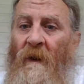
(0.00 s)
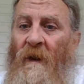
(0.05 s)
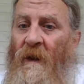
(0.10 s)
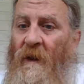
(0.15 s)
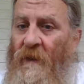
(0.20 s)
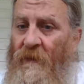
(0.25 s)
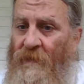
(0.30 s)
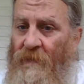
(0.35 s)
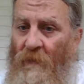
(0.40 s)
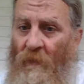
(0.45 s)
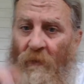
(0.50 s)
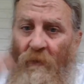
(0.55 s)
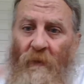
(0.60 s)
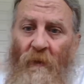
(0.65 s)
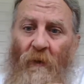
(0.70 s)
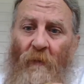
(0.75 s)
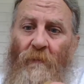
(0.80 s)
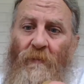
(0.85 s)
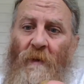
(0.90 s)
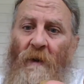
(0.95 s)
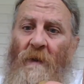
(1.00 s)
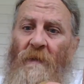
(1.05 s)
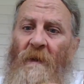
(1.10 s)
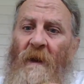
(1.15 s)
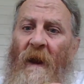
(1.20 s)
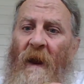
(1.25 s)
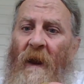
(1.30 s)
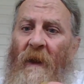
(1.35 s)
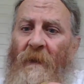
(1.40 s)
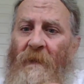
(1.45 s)
Ignore old brother
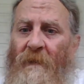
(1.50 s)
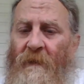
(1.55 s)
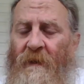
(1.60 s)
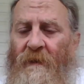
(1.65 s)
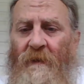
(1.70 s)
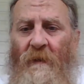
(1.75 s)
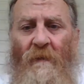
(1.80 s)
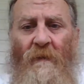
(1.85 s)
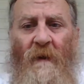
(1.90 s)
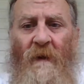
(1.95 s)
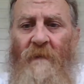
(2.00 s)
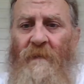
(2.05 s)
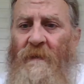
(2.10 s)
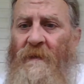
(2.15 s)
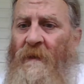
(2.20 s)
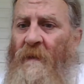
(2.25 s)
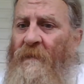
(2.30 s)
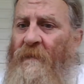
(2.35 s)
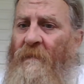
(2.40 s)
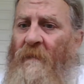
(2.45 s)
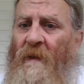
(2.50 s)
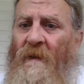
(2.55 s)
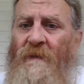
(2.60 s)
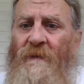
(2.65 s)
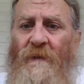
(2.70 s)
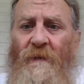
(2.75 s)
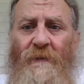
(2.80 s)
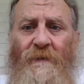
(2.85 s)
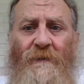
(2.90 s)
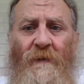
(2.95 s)
Anthony. Don't ever come to my
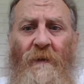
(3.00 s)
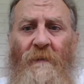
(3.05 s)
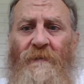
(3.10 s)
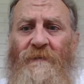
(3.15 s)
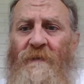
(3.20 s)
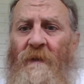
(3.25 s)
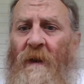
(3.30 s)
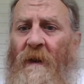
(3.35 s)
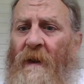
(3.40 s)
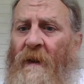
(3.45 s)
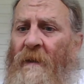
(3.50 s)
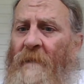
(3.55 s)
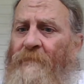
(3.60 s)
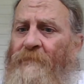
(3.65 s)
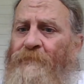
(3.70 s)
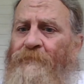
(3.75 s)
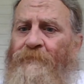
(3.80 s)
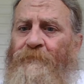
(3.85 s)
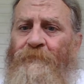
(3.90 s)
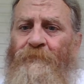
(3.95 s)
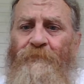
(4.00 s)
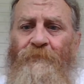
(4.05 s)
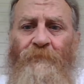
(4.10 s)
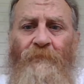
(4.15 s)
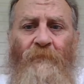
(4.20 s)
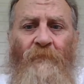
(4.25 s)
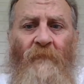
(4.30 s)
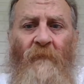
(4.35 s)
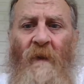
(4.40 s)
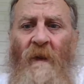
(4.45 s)
YouTube site.
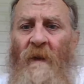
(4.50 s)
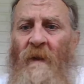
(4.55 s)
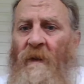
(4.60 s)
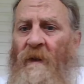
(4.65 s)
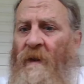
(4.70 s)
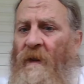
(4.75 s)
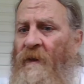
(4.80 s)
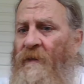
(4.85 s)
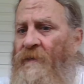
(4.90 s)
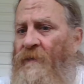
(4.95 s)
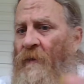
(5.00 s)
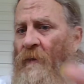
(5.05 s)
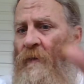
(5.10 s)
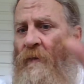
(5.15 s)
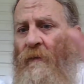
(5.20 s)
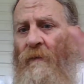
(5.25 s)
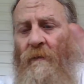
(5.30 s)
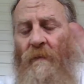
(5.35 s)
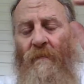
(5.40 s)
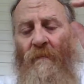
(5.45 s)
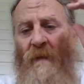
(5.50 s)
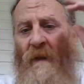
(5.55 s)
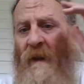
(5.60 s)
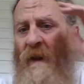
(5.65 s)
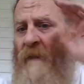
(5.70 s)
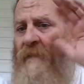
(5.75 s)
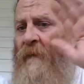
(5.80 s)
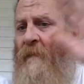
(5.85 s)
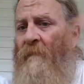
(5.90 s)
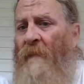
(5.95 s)
Ignore
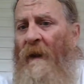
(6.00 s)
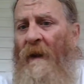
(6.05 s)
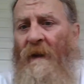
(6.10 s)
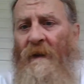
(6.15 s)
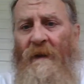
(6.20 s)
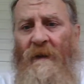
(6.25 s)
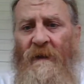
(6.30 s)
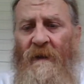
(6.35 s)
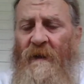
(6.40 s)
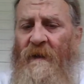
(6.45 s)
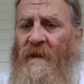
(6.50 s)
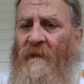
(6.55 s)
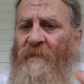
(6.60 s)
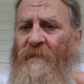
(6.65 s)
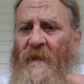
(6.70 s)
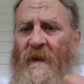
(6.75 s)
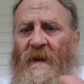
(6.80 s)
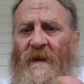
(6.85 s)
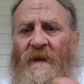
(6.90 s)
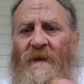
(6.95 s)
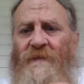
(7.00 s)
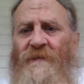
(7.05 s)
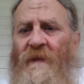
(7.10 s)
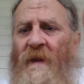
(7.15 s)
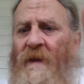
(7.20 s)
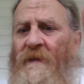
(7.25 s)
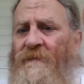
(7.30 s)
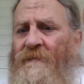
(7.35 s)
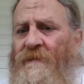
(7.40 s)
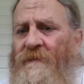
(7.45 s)
everybody. And if any
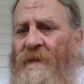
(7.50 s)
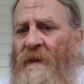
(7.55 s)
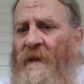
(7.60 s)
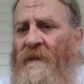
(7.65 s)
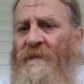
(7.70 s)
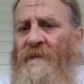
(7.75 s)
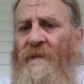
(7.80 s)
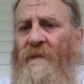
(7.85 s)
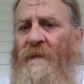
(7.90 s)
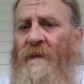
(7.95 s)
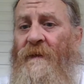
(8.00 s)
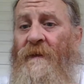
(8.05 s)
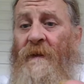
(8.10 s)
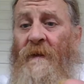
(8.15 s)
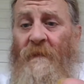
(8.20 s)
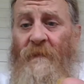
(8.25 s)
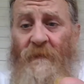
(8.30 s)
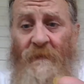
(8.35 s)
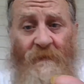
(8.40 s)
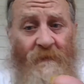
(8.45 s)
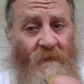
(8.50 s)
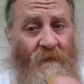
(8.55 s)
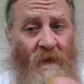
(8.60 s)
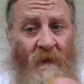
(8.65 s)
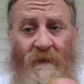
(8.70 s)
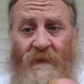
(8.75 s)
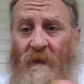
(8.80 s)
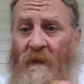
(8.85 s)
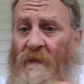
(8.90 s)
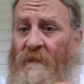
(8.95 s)
teacher tells you any different,
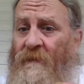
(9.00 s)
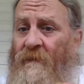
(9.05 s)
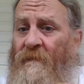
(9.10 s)
they telling